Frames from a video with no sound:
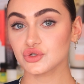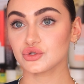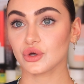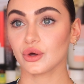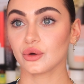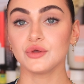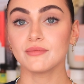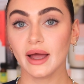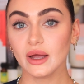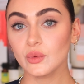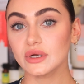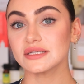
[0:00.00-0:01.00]
so you
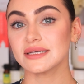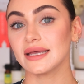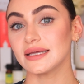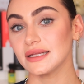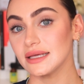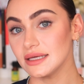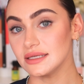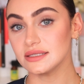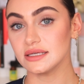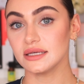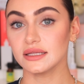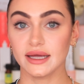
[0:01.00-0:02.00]
might want to take it easy,